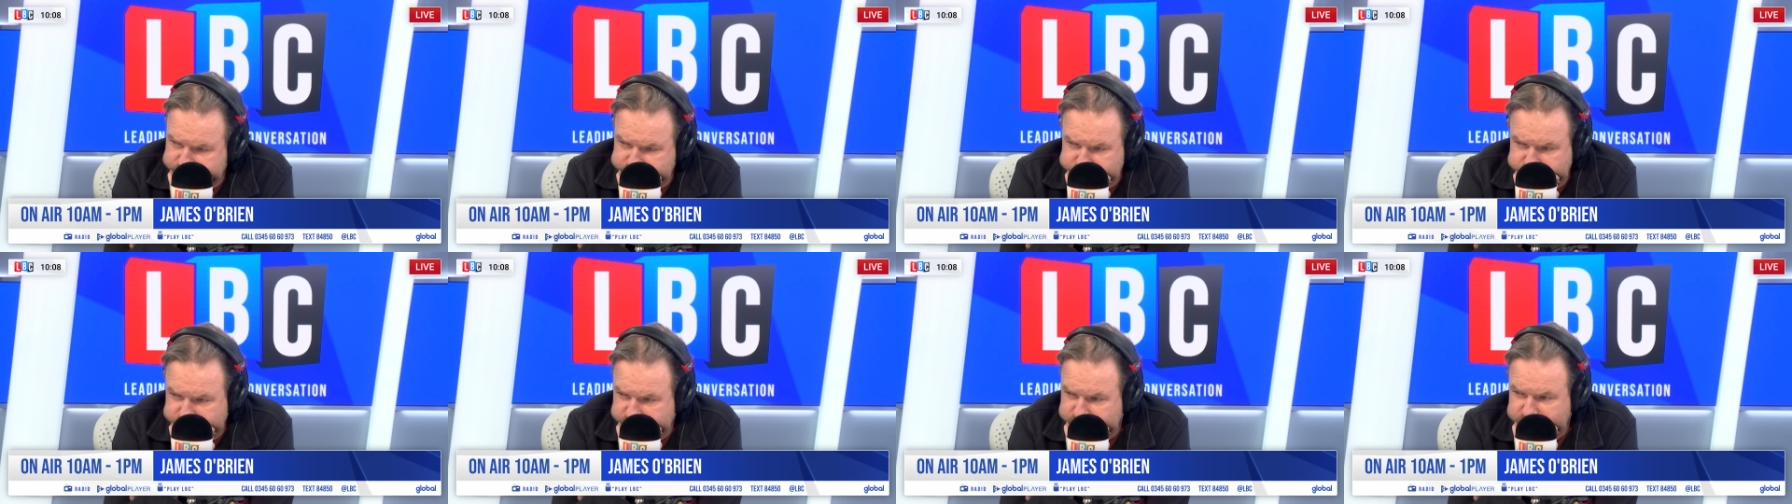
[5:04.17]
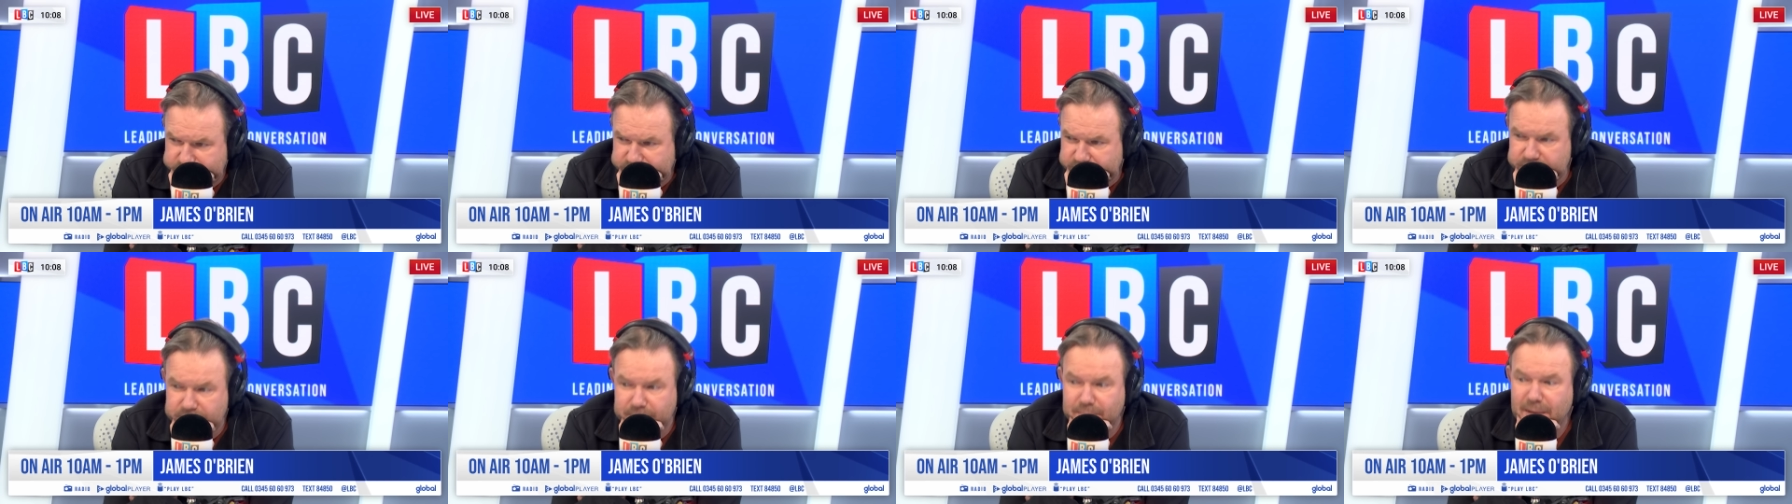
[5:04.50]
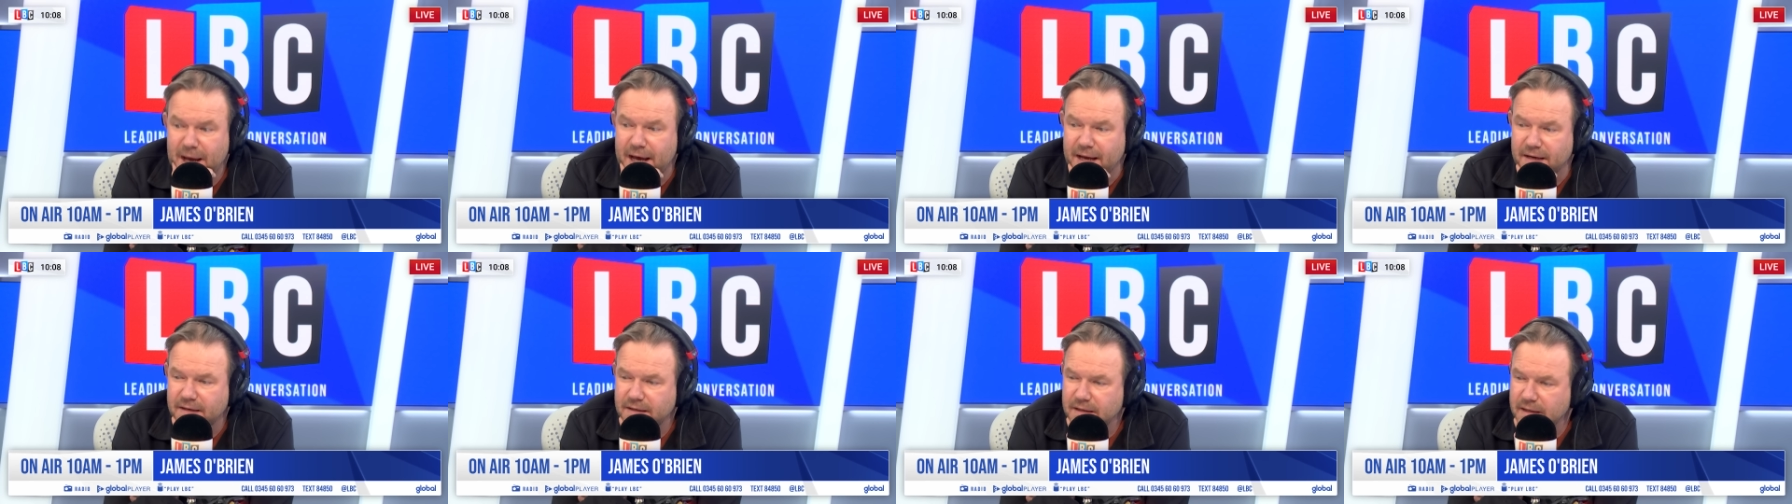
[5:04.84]
uh, like the
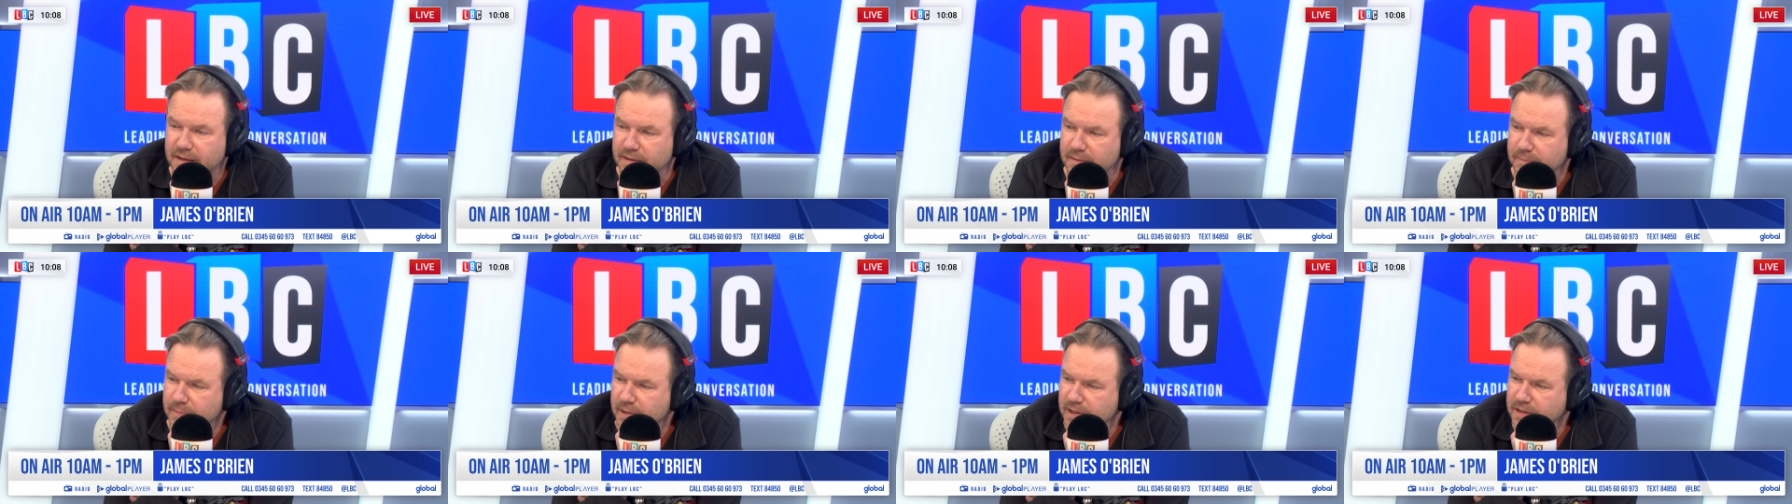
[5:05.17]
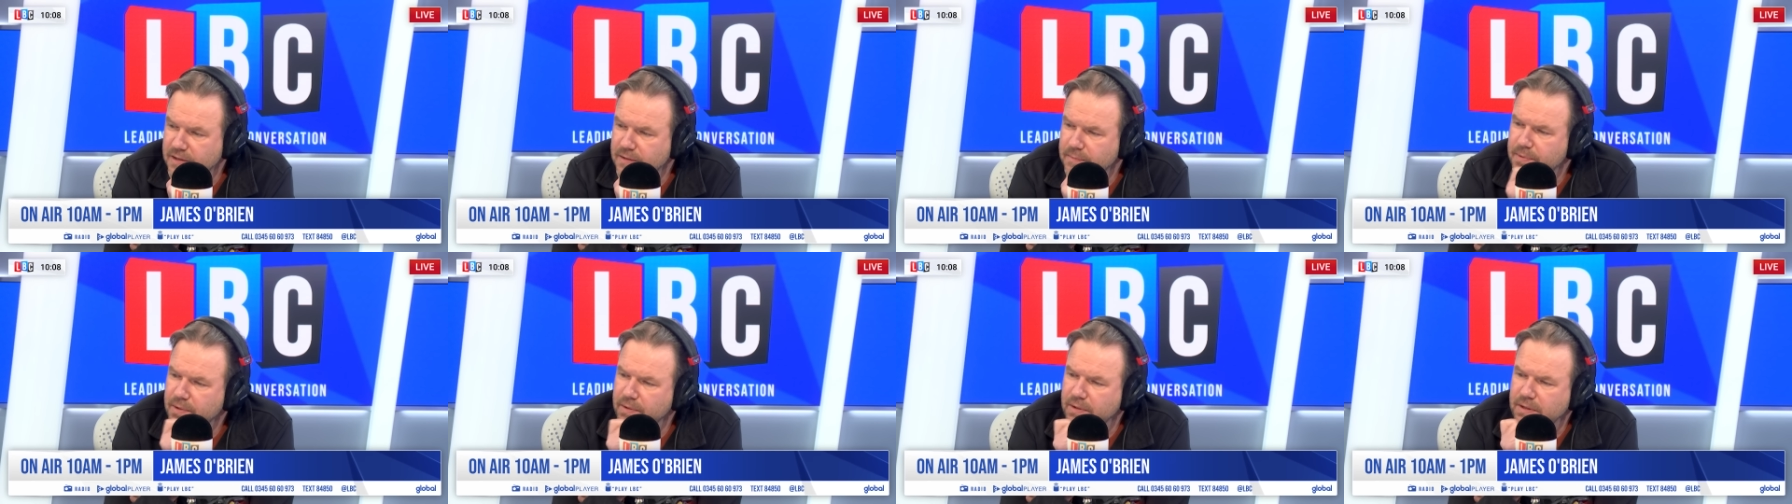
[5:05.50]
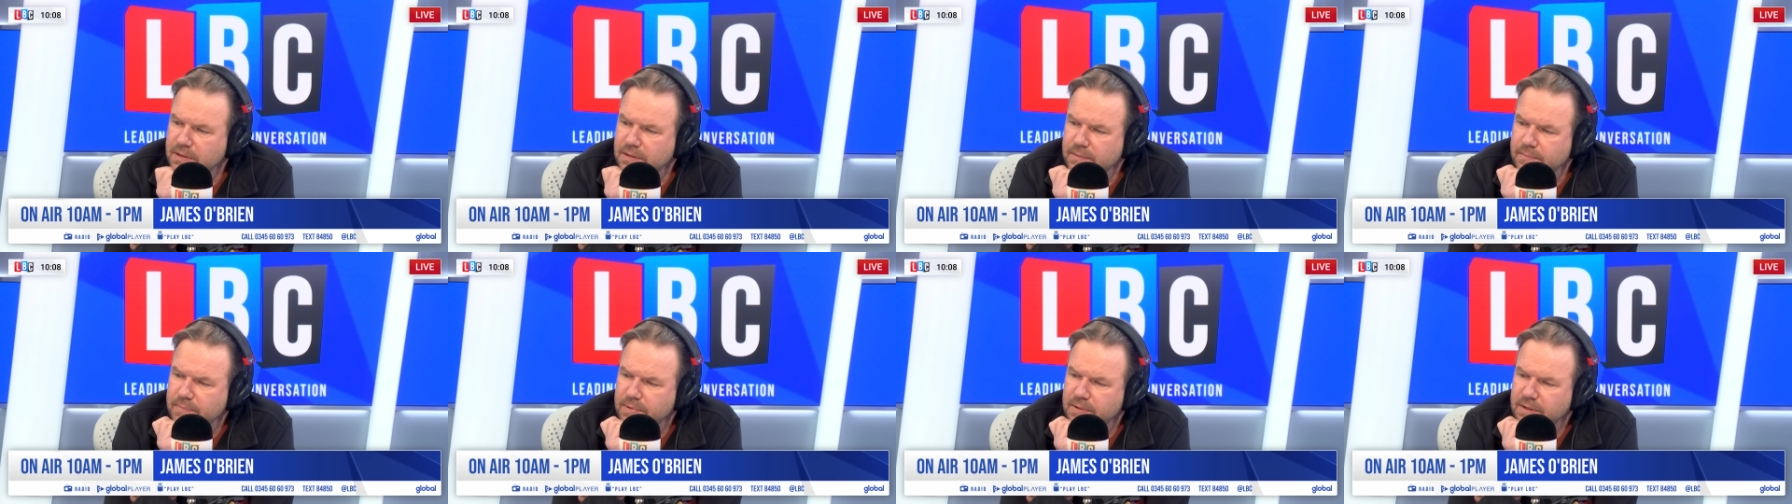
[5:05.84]
Met, like the
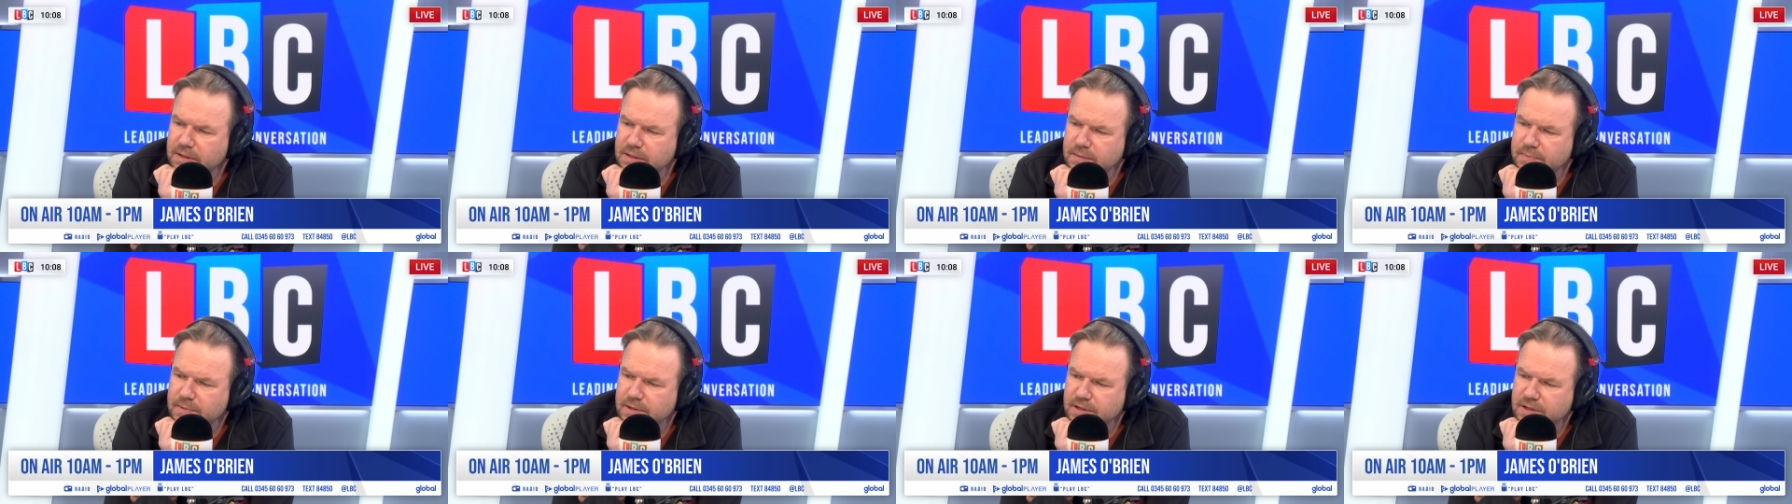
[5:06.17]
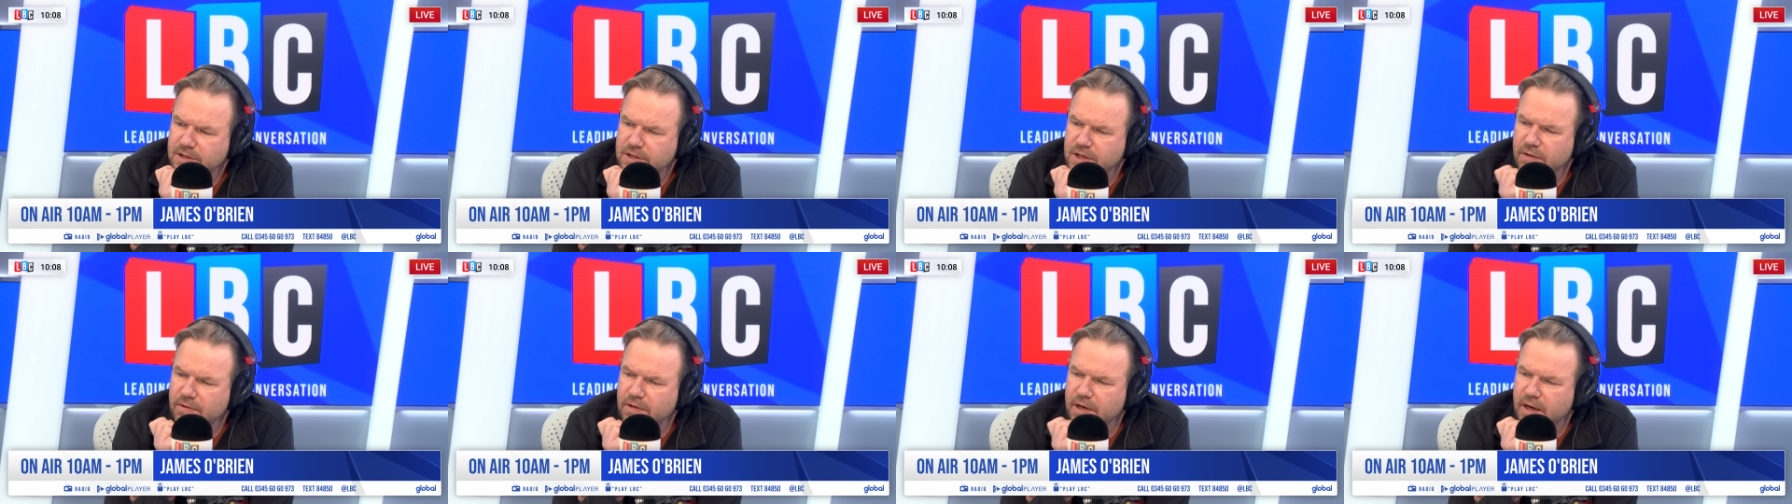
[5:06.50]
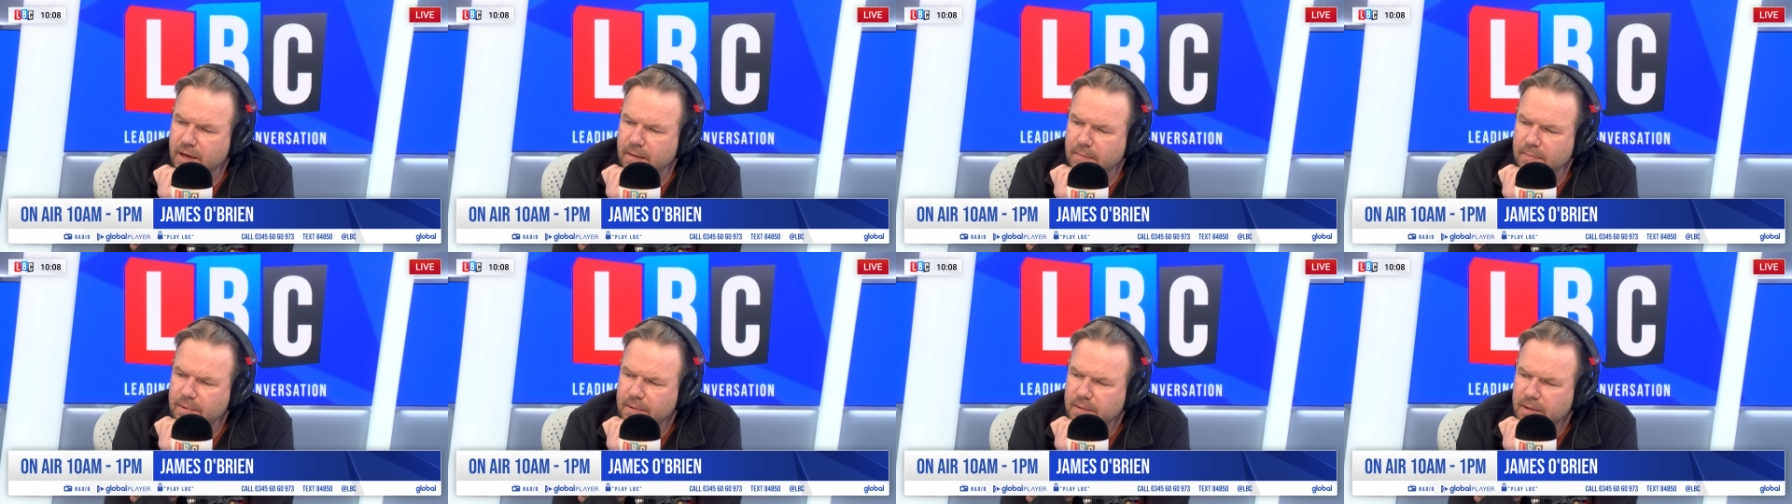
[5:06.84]
Metropolitan Police being shown
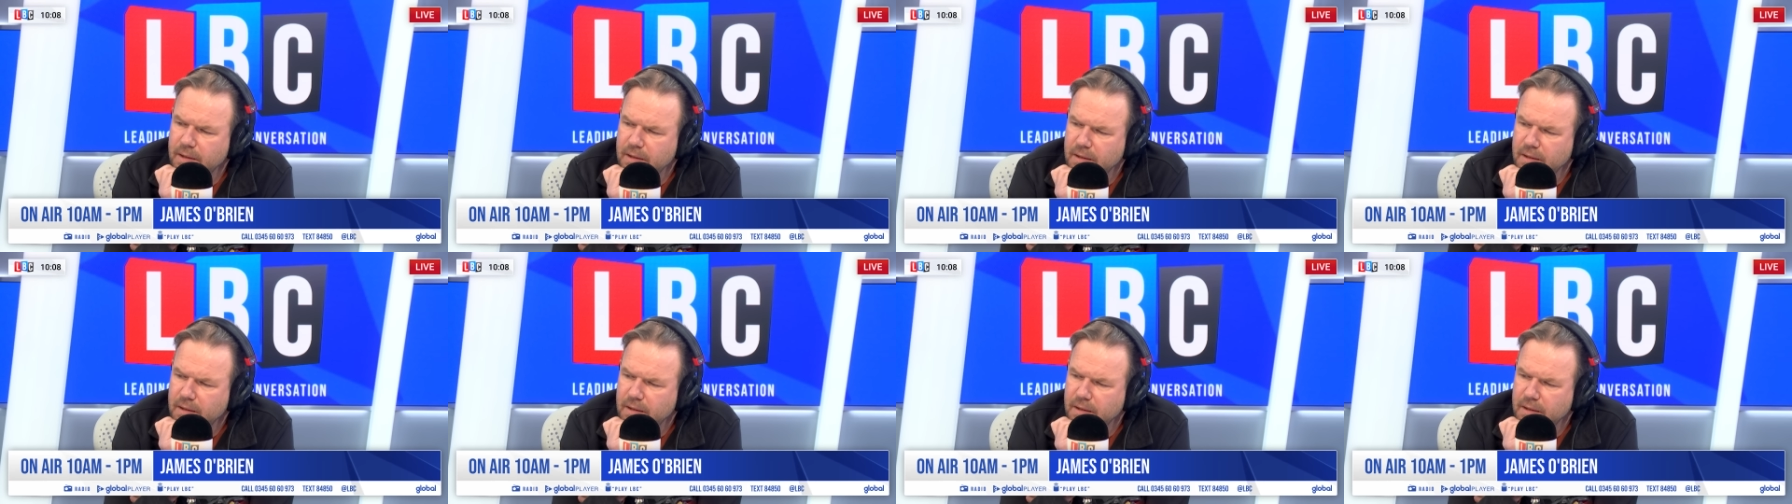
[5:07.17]
up